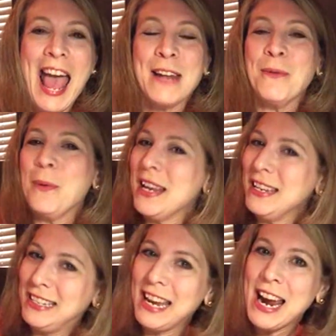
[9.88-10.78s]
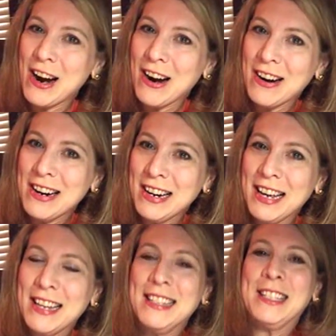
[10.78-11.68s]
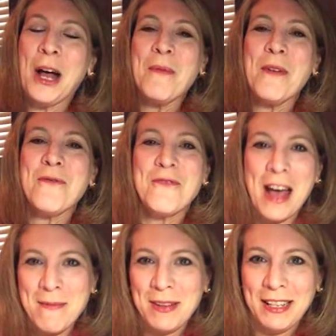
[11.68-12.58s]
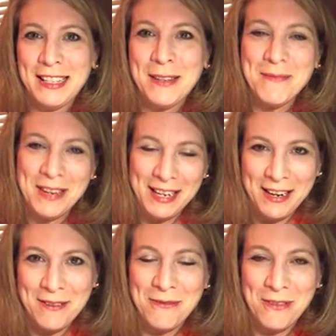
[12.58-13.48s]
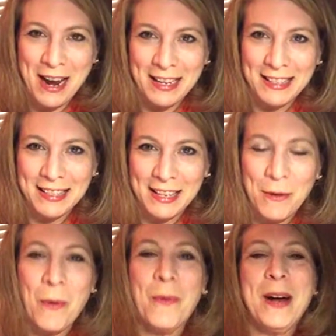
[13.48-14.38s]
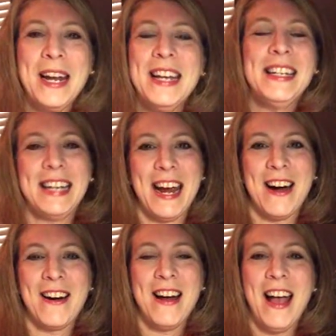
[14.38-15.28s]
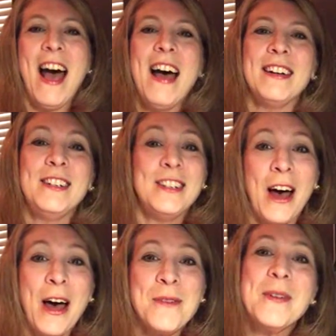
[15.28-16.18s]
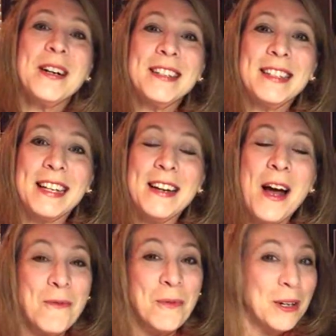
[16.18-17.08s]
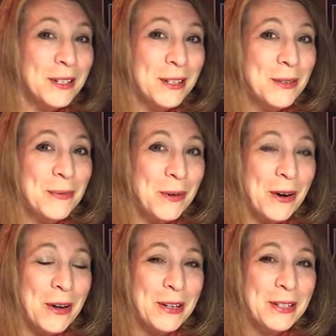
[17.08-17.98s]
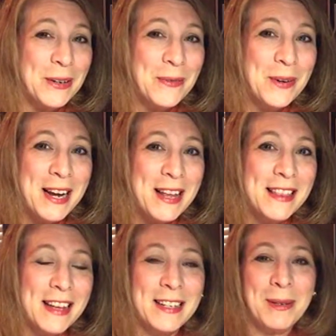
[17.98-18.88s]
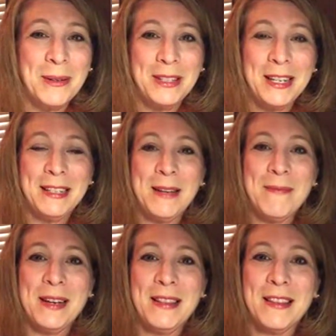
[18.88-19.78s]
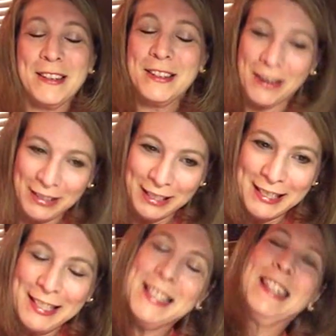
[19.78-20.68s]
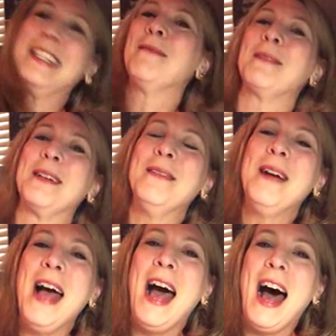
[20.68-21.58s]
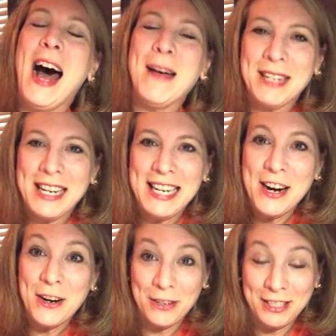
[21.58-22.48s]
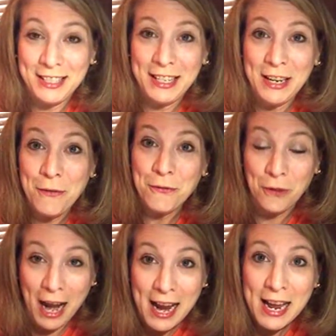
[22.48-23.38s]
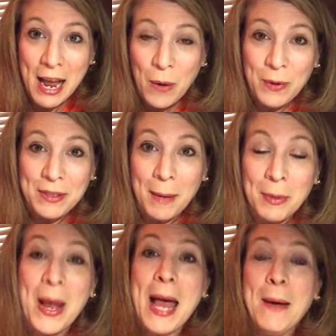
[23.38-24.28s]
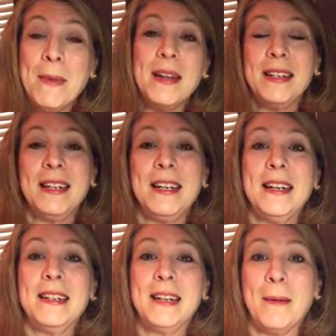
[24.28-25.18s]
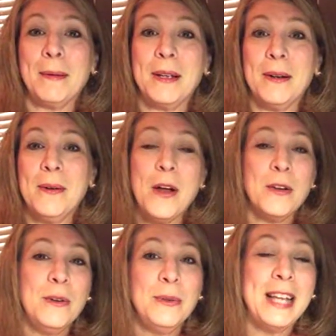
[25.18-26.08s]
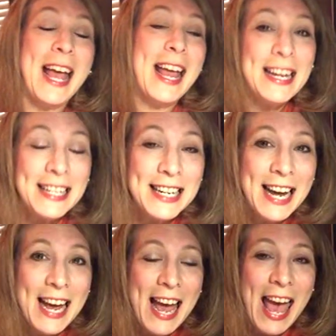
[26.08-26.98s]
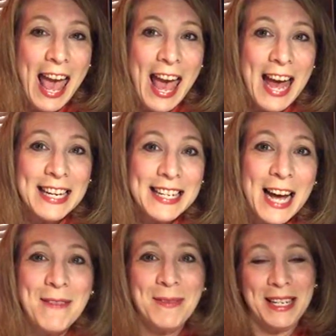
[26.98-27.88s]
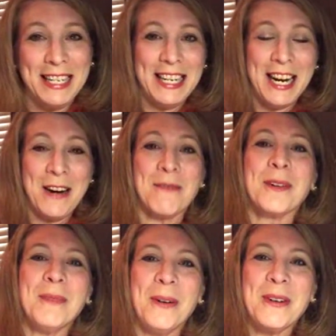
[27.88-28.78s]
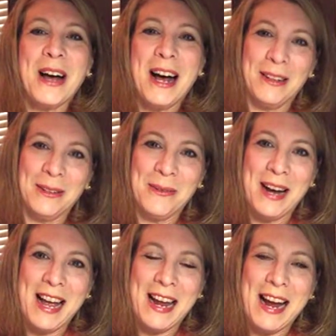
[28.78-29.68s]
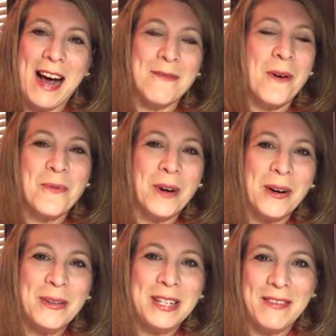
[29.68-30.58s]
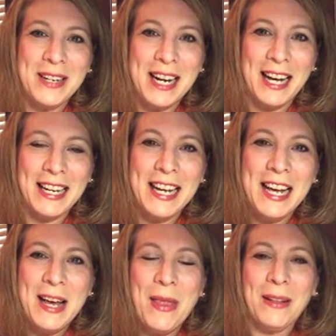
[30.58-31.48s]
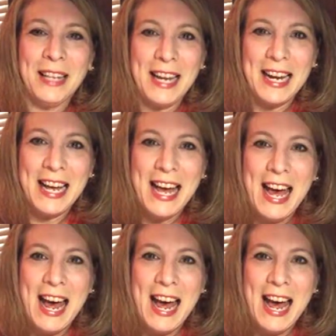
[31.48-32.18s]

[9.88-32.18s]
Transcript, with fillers: And we dare some fabulous media friends. We Dare, John Wilson, Wilson's World with WCCB, the Charlotte CW. I'm going to dare Christina Frank with WMTW News 8. And I'm going to dare Ramona Holloway of 1079 The Link.